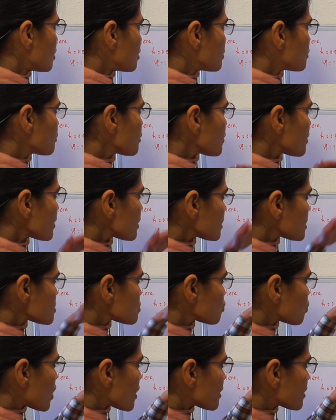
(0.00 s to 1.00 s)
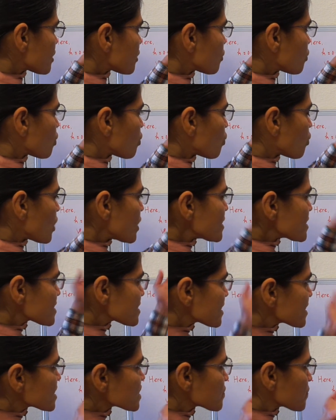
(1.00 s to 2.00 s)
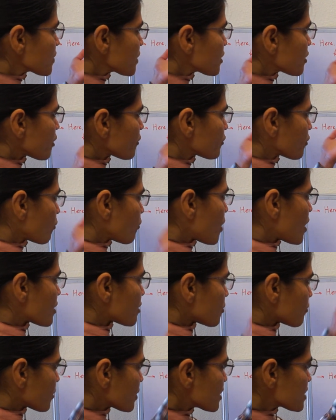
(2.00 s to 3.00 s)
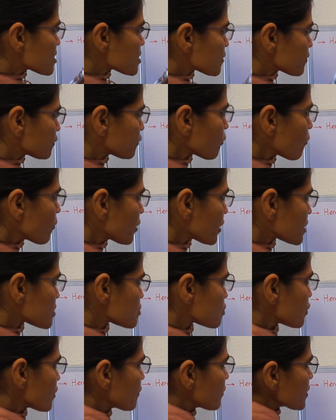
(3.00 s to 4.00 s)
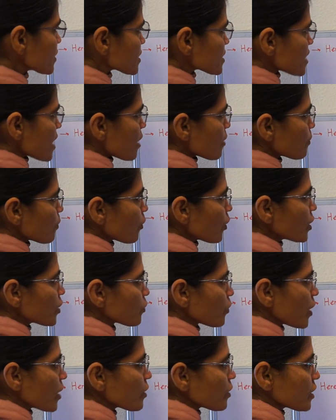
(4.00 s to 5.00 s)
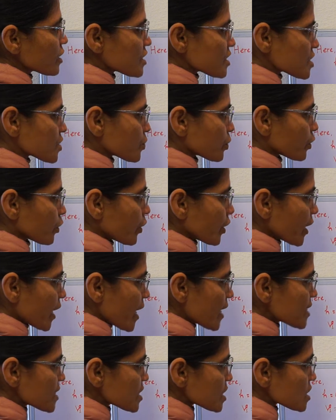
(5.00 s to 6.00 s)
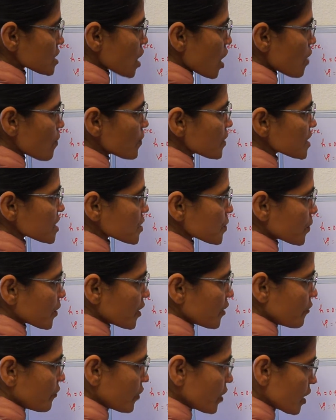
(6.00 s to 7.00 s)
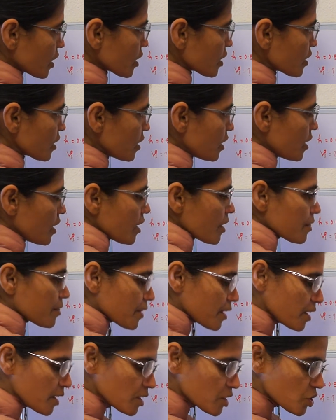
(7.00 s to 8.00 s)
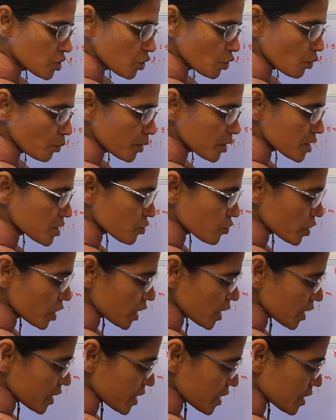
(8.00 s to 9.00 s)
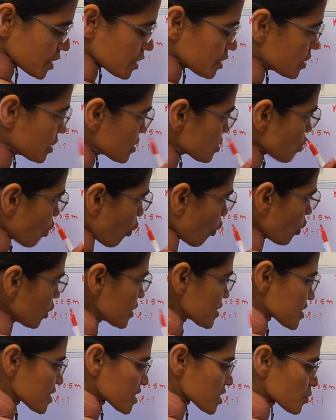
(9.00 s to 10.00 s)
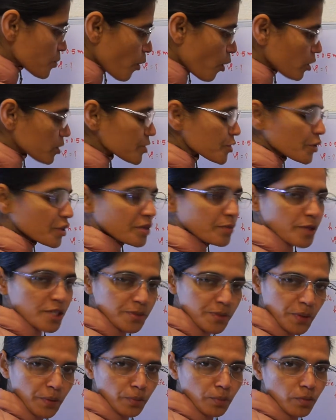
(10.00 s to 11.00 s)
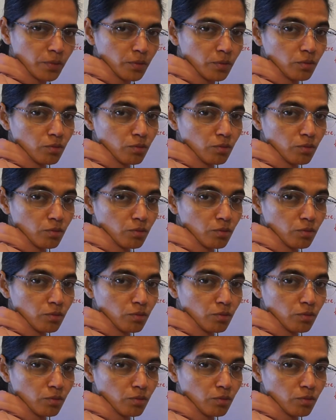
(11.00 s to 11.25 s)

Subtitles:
do you think this water, what is the speed of the water when it's flowing? So if it is our point 1, it is flowing at some speed V. The tube is really, this hole is small, so it must be,